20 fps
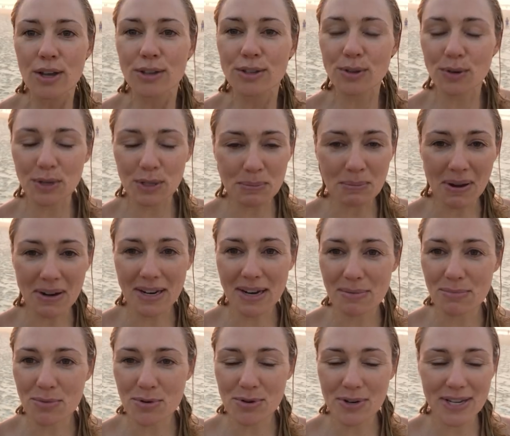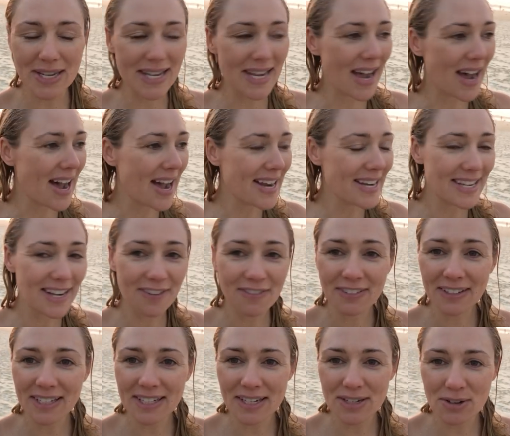So it is Monday morning. I
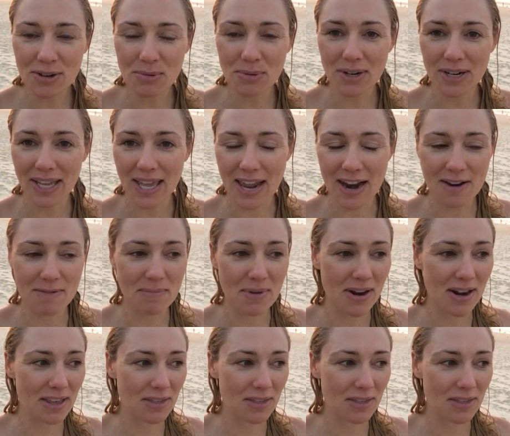definitely did not want to get out of bed.